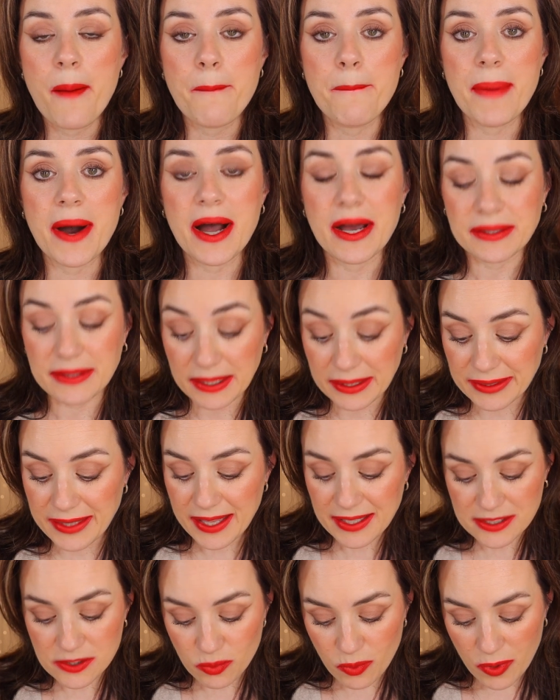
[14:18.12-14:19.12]
but
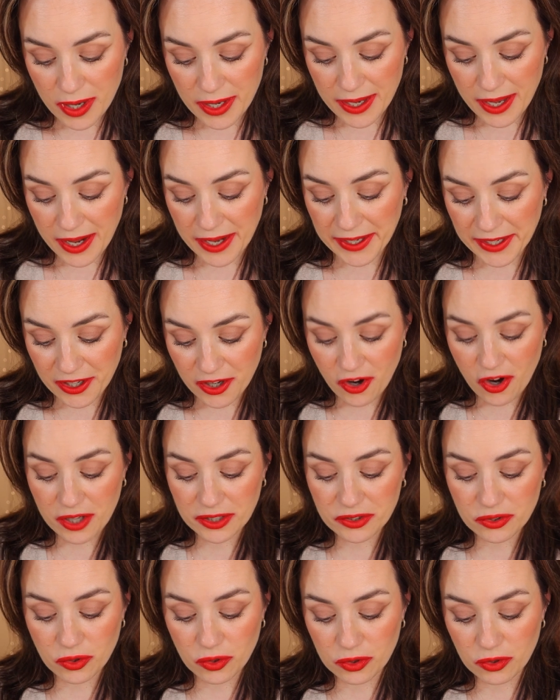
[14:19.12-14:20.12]
that's why I
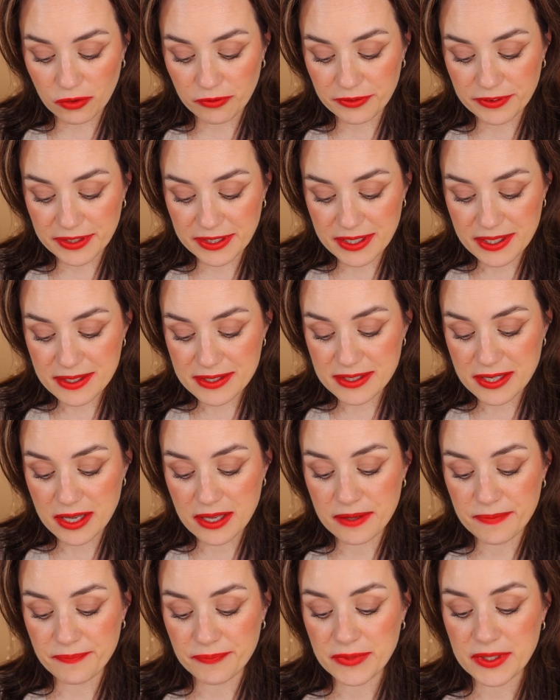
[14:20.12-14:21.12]
got all of this.
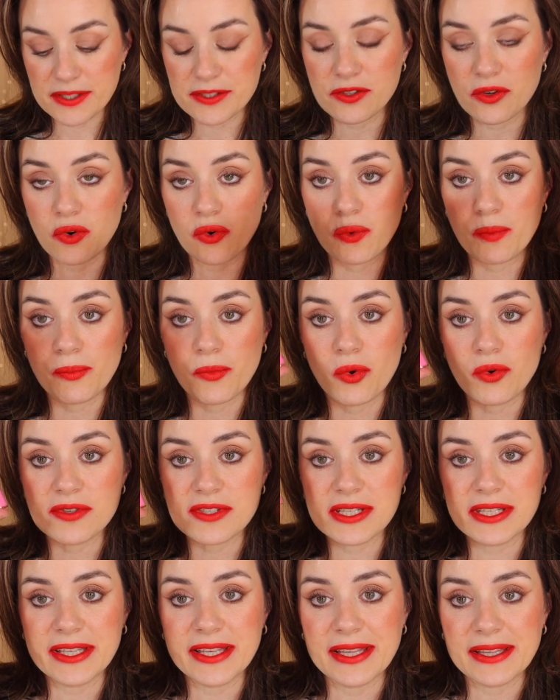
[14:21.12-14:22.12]
So
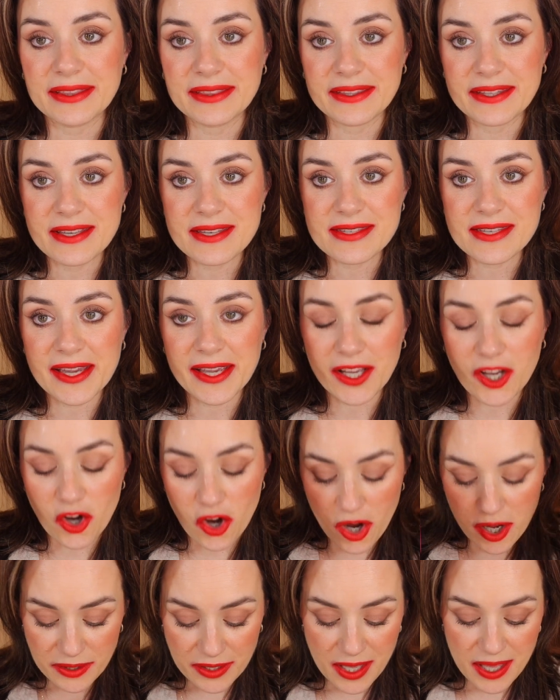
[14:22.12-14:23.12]
mostly this I
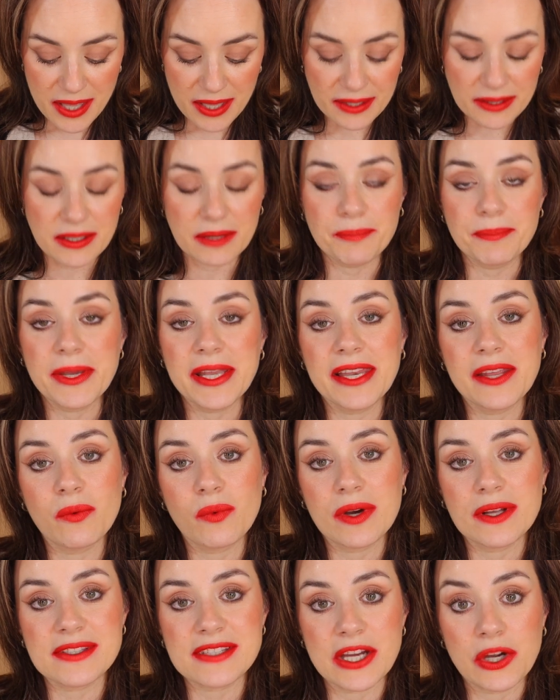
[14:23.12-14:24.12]
got. The mini
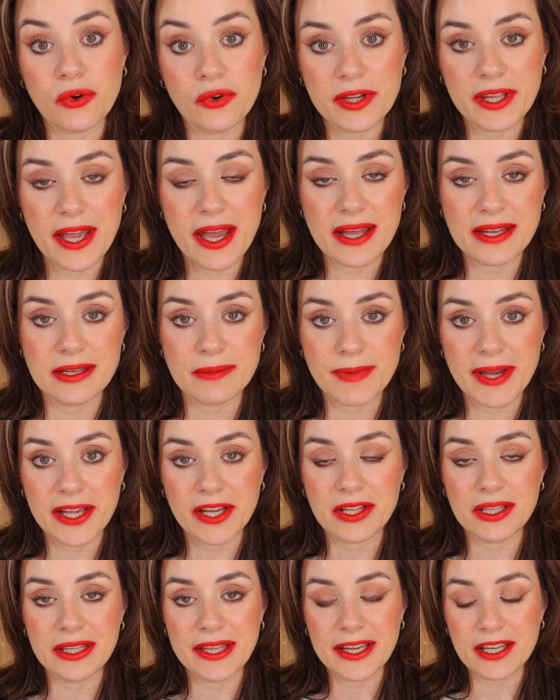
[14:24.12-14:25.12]
ones I already had in my
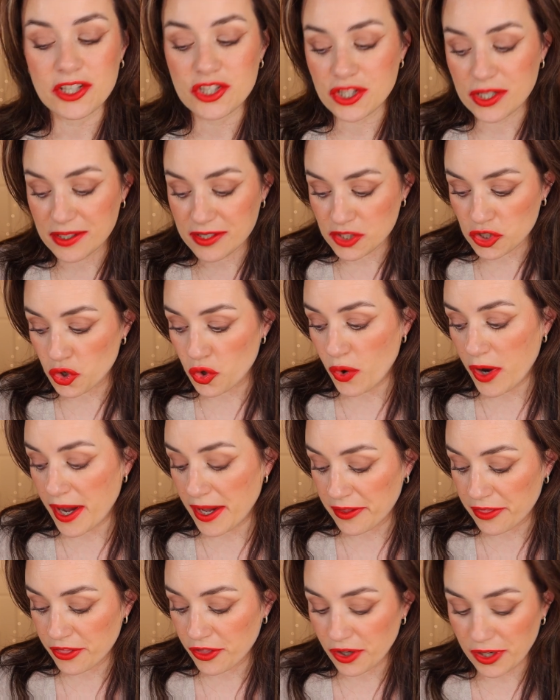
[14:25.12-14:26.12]
collection, so
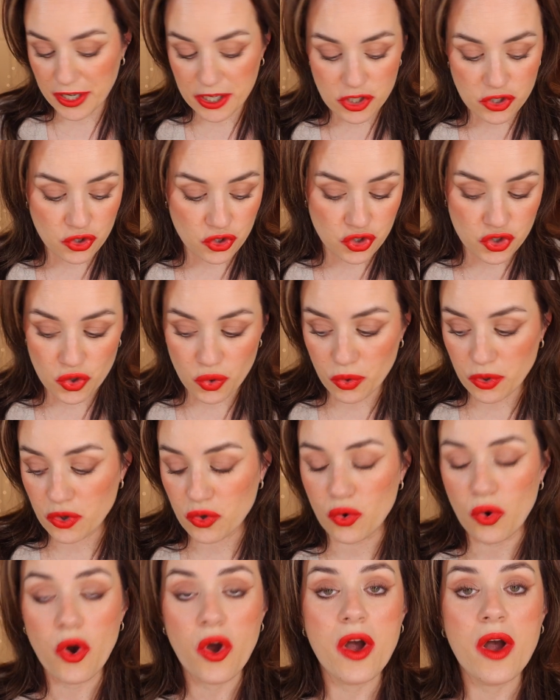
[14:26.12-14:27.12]
I thought I should show
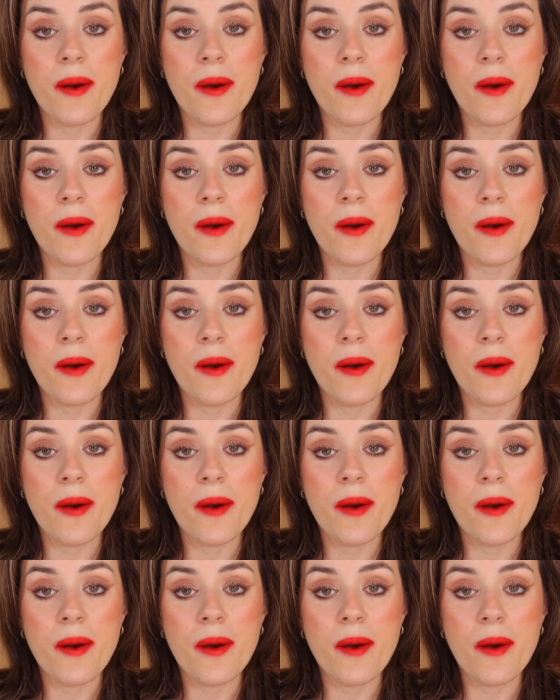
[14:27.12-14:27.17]
you